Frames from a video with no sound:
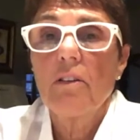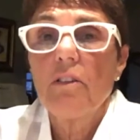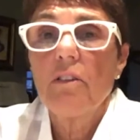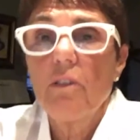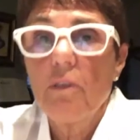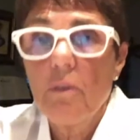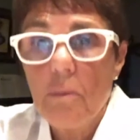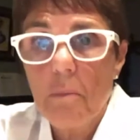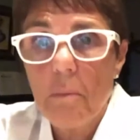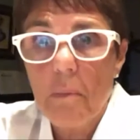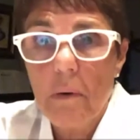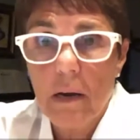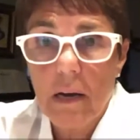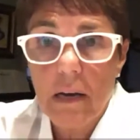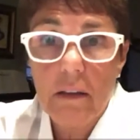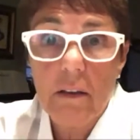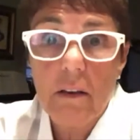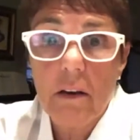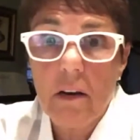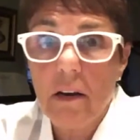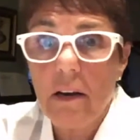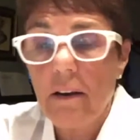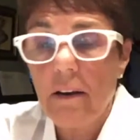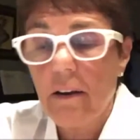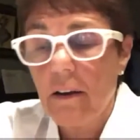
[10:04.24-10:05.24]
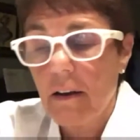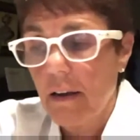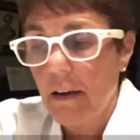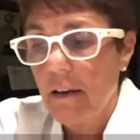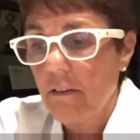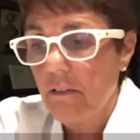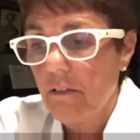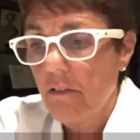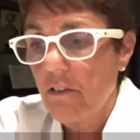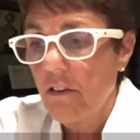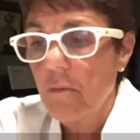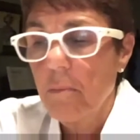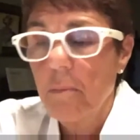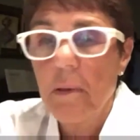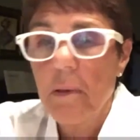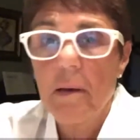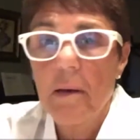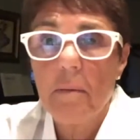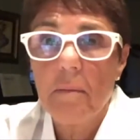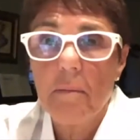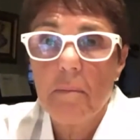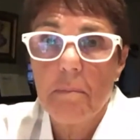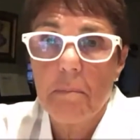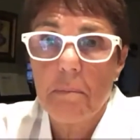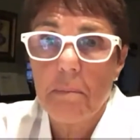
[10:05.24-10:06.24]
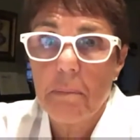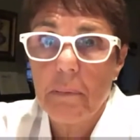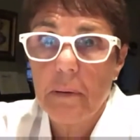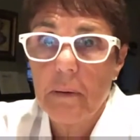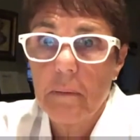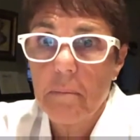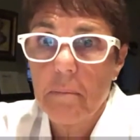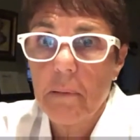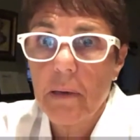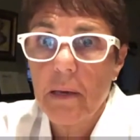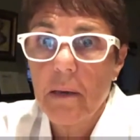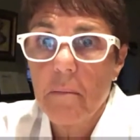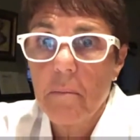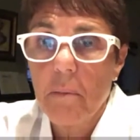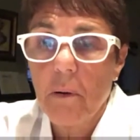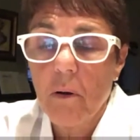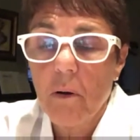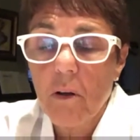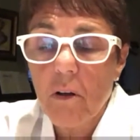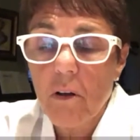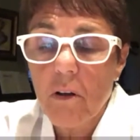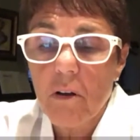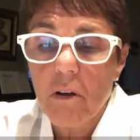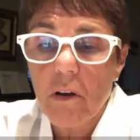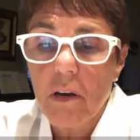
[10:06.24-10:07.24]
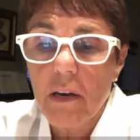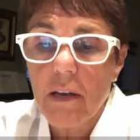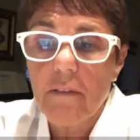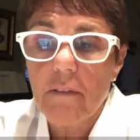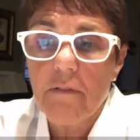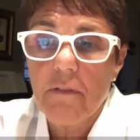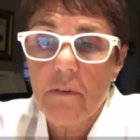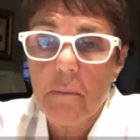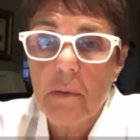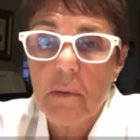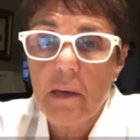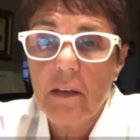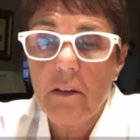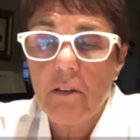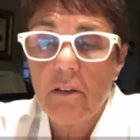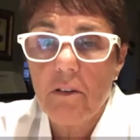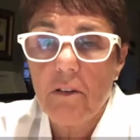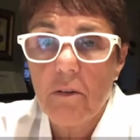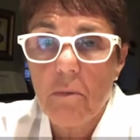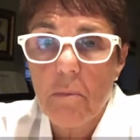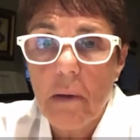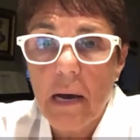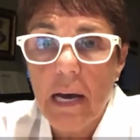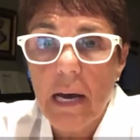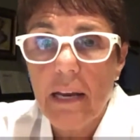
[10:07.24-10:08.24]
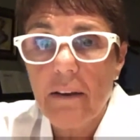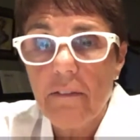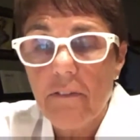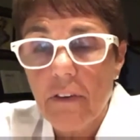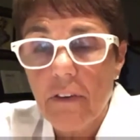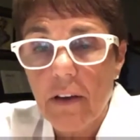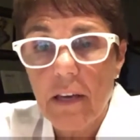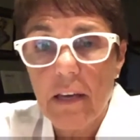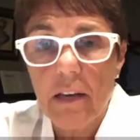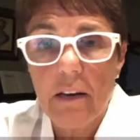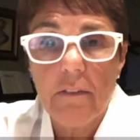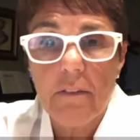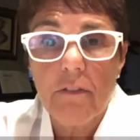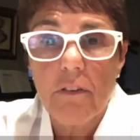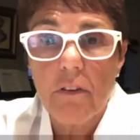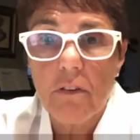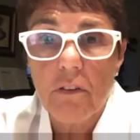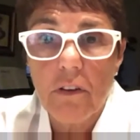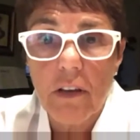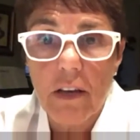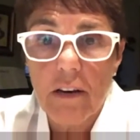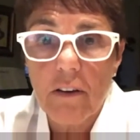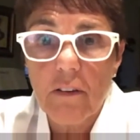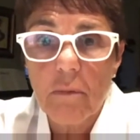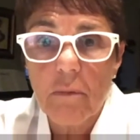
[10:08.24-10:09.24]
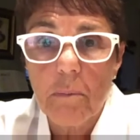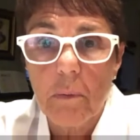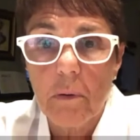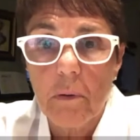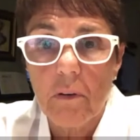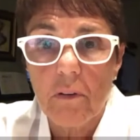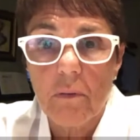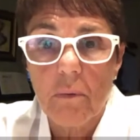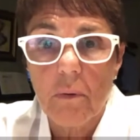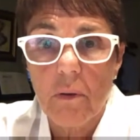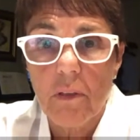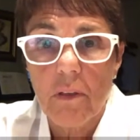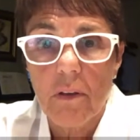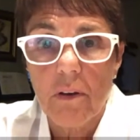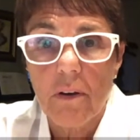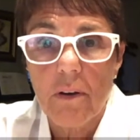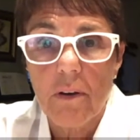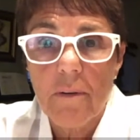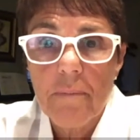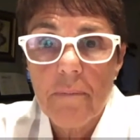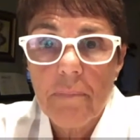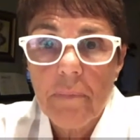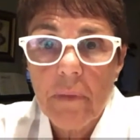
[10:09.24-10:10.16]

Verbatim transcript: Do you, you know, I, she's been being ball girling for me. Do you mind if I hit a few tennis balls with her?